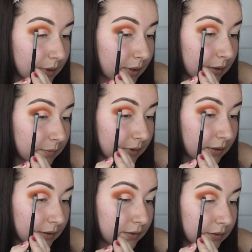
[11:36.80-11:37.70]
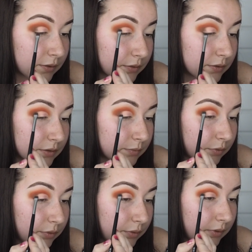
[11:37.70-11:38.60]
And I'm going to
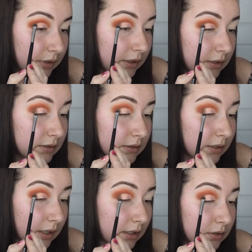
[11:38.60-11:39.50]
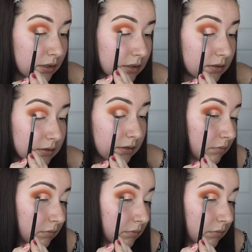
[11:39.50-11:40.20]
smooth these edges.